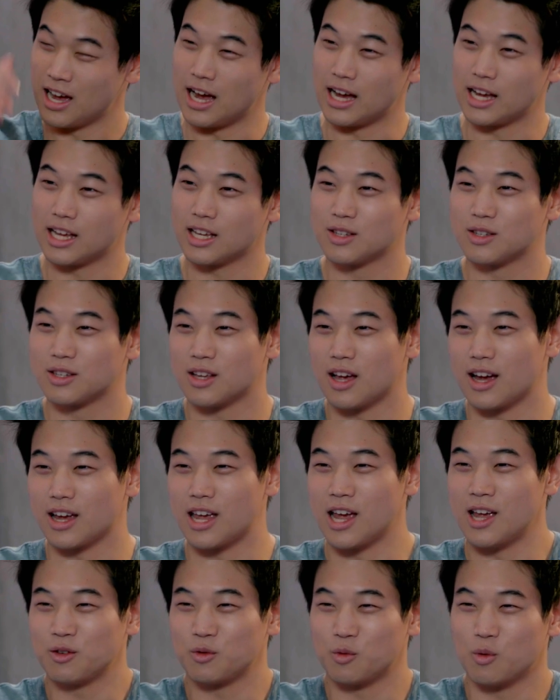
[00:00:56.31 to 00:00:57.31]
I guess
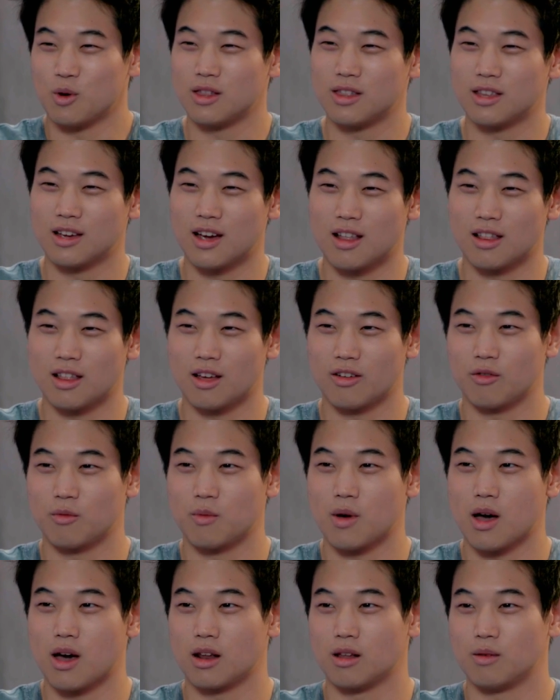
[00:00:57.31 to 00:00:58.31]
one thing I love
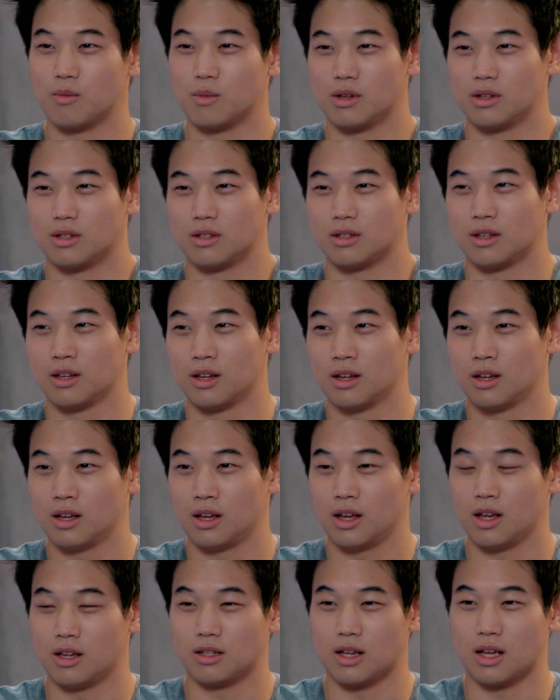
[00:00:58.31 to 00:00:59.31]
about him
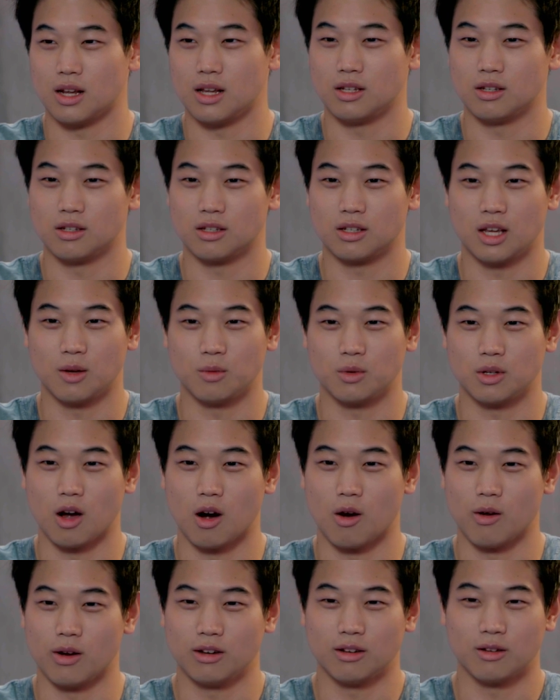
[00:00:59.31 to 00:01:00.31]
is that he just keeps
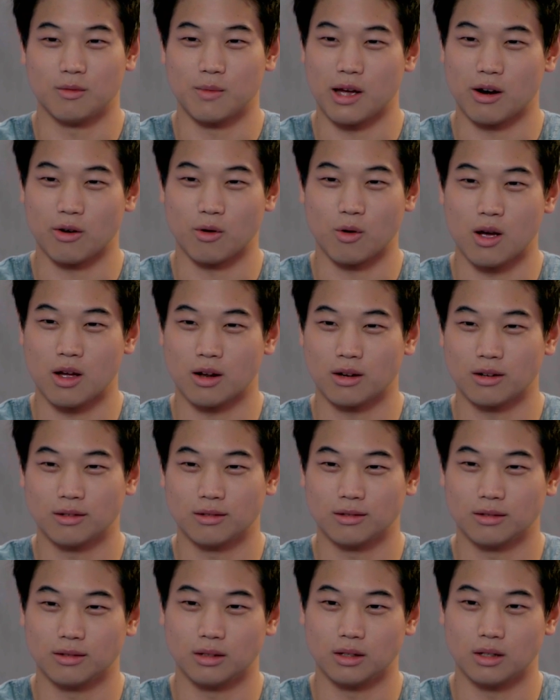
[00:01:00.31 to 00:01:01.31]
going no matter what,
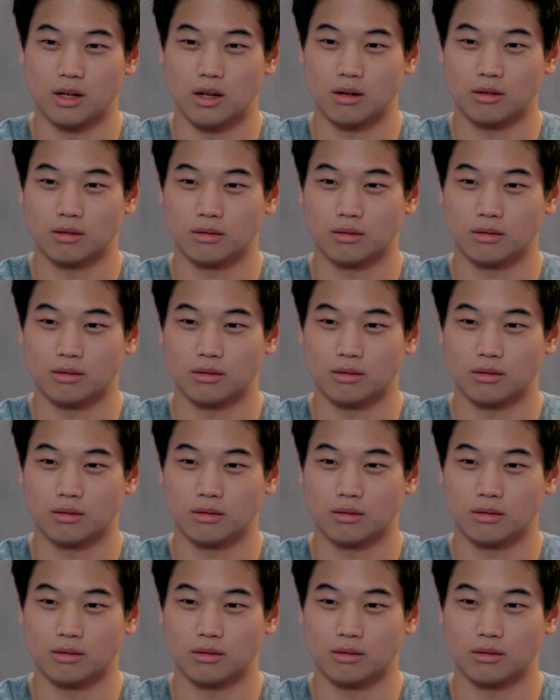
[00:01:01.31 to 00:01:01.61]
you know?